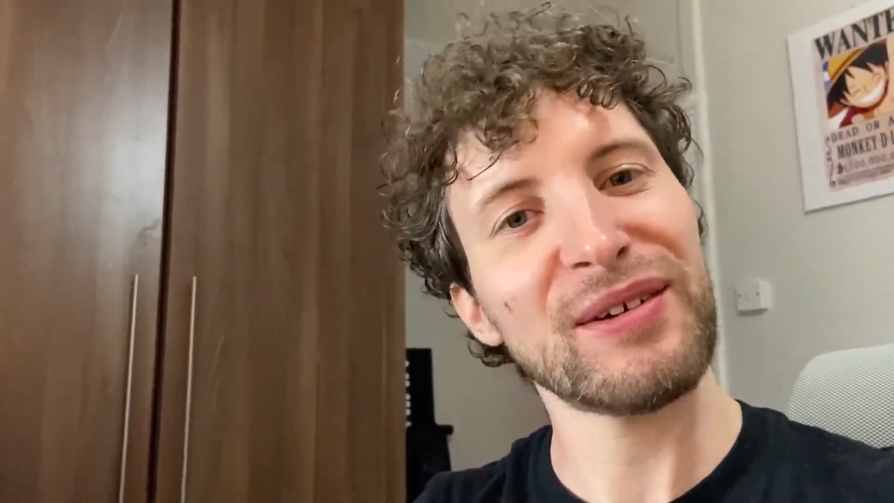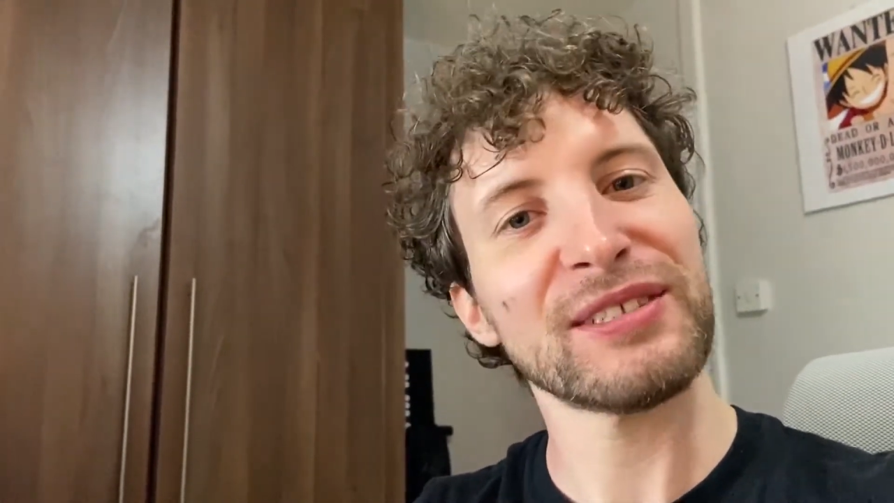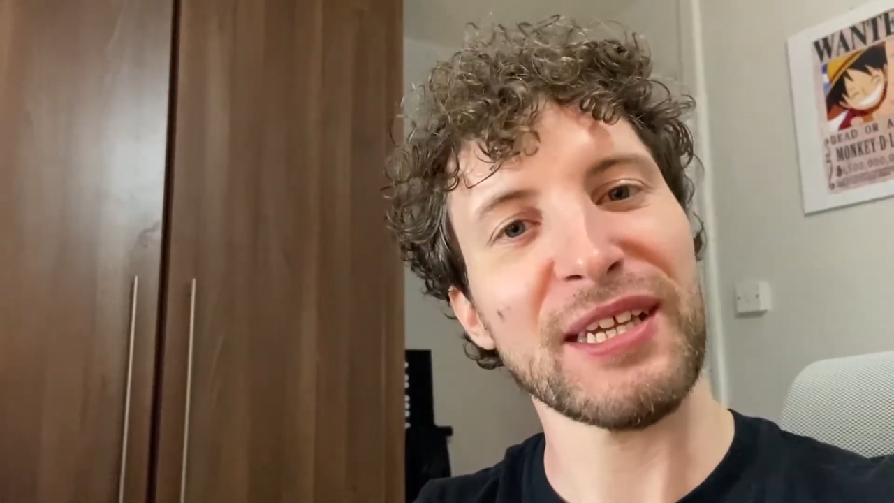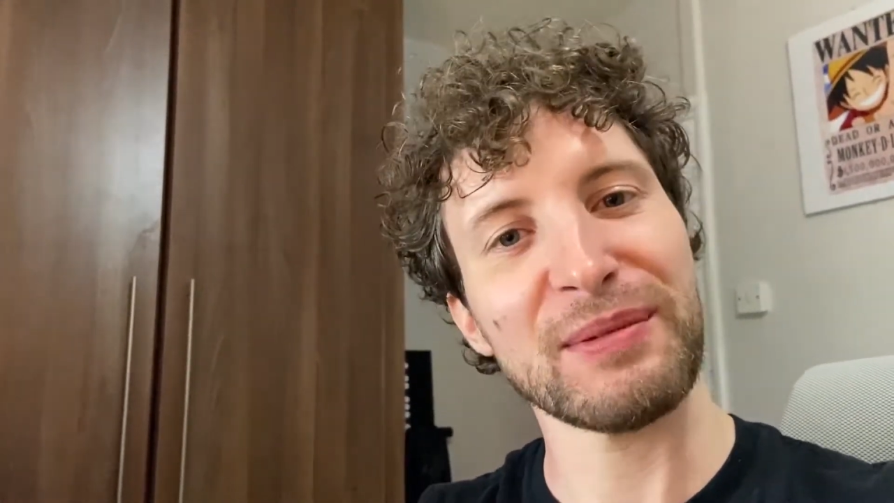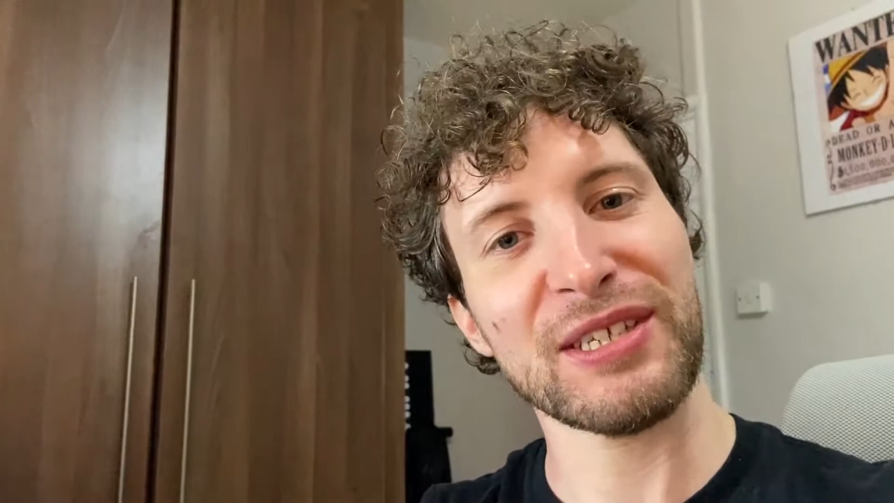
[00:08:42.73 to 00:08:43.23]

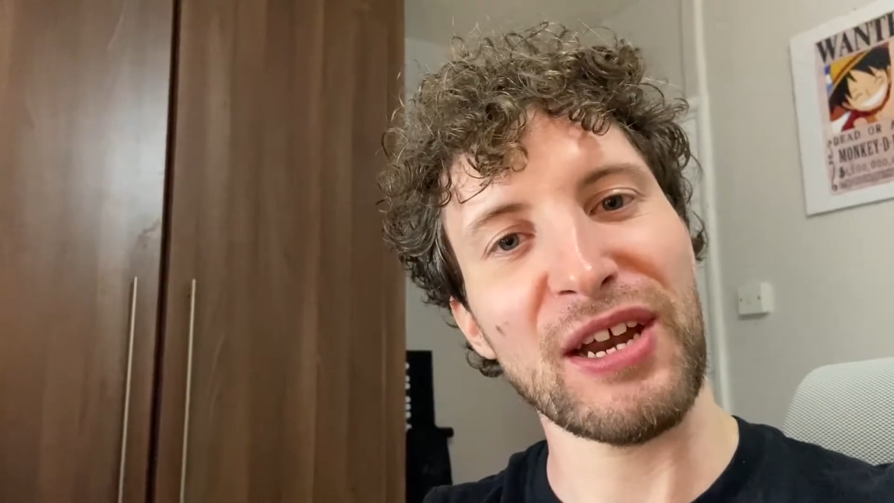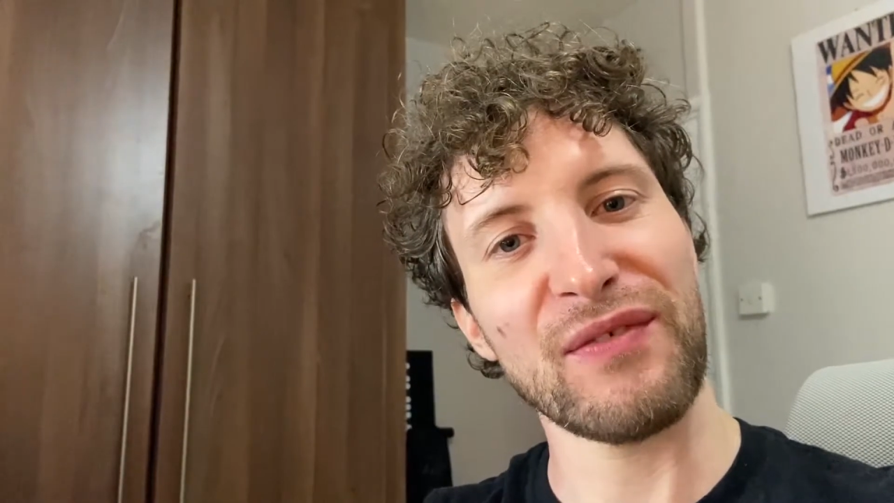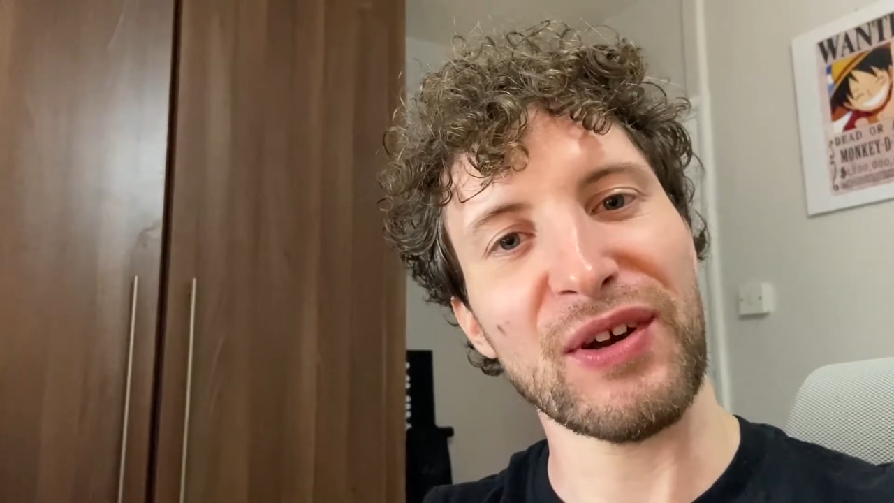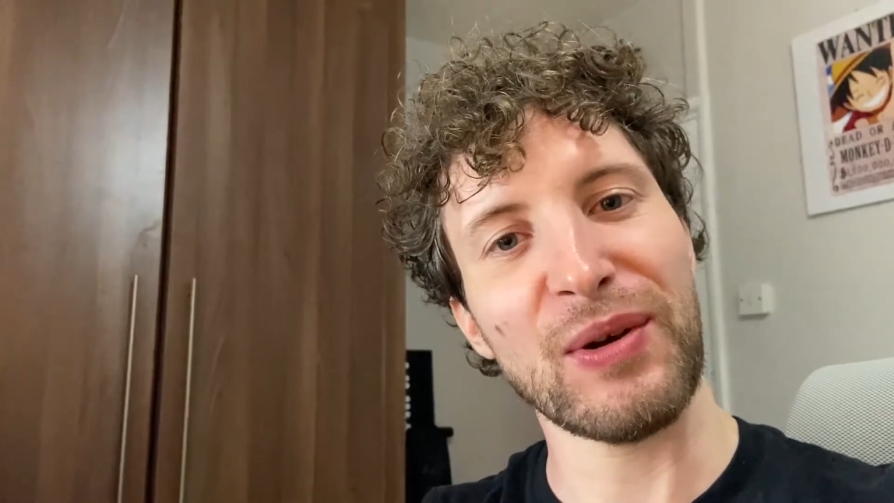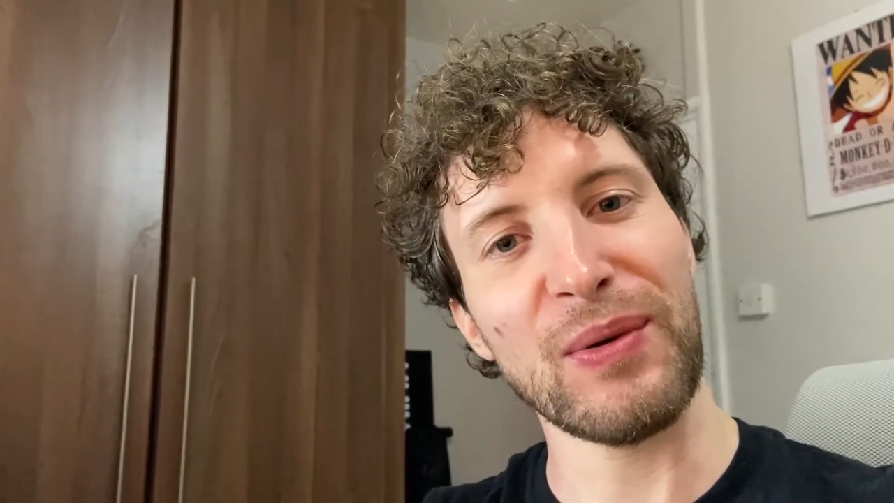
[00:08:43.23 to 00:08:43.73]
because he was kind of
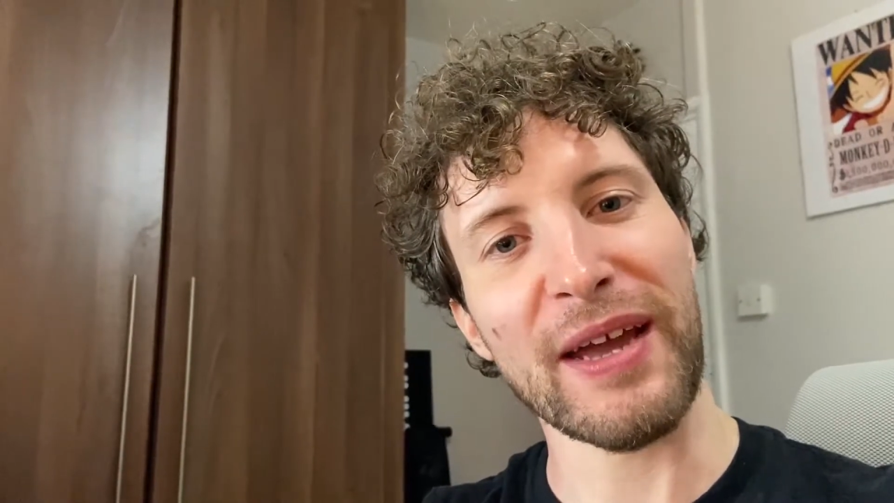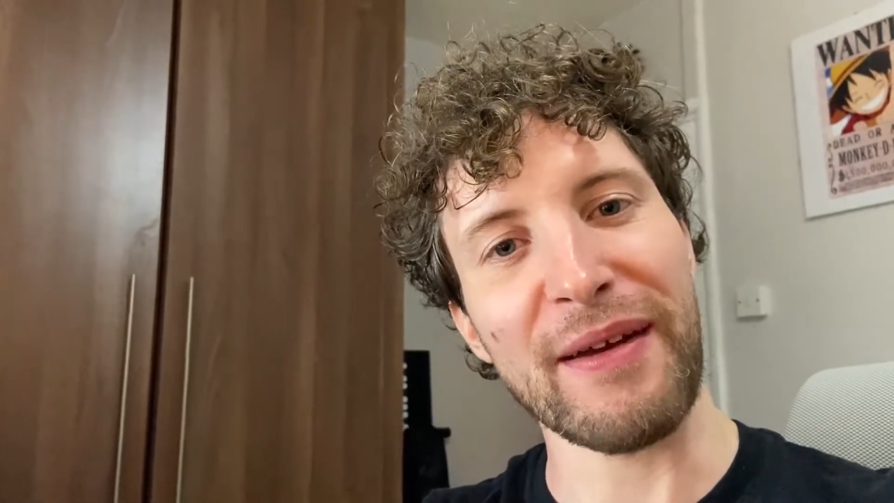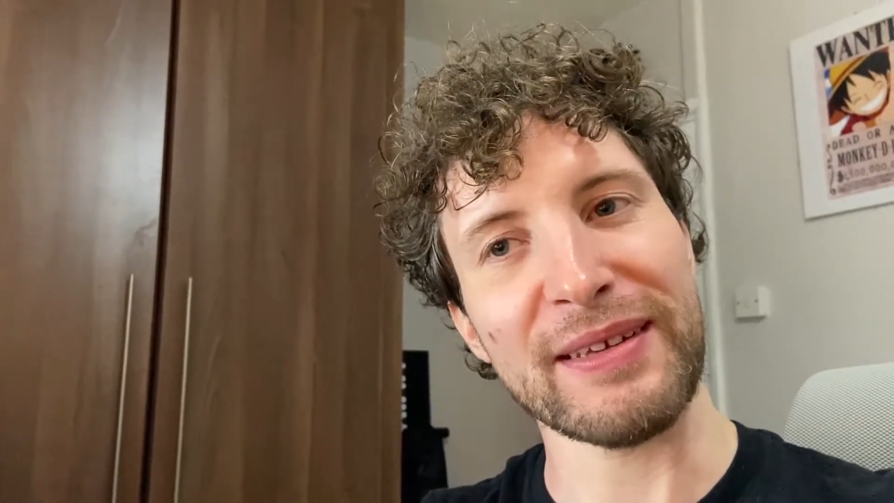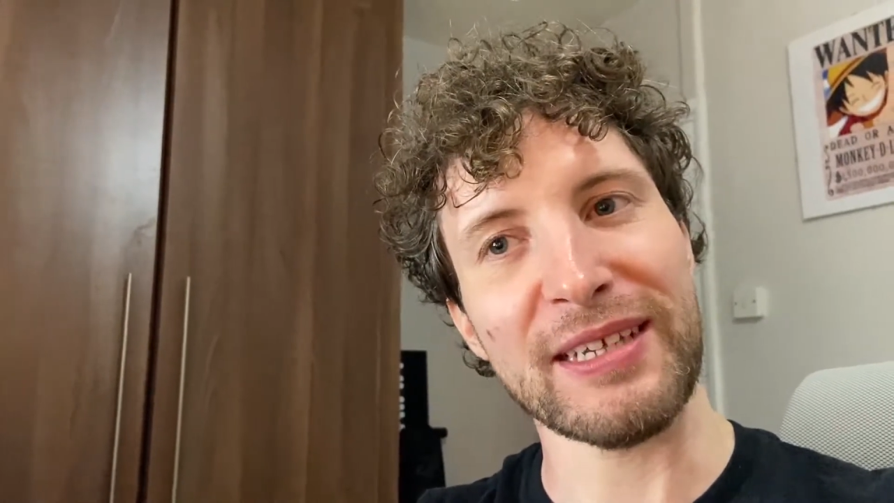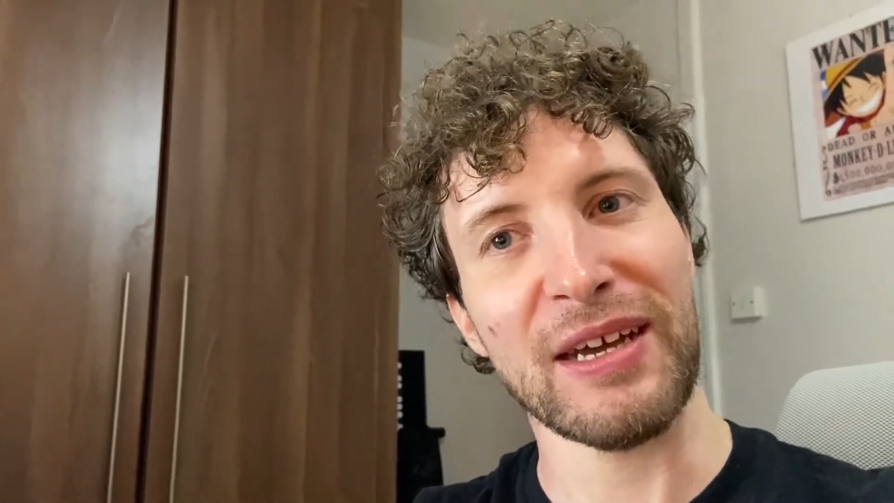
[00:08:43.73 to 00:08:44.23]
a cool
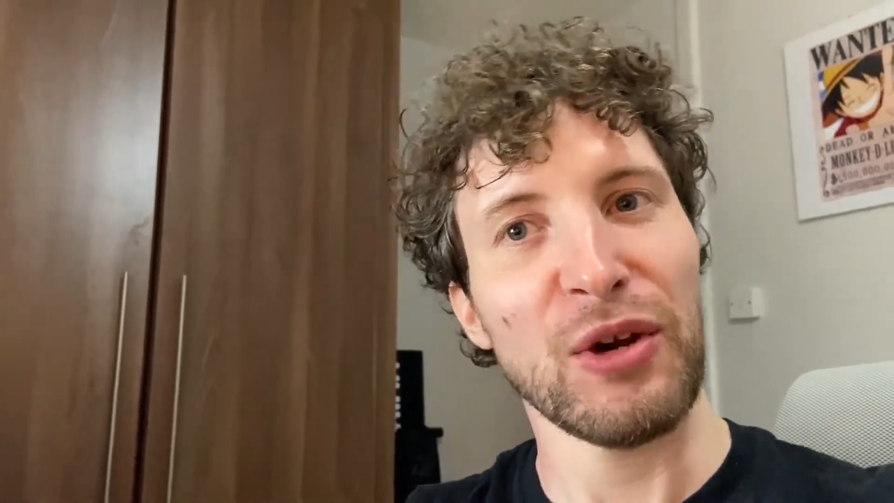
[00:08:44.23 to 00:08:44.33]
character.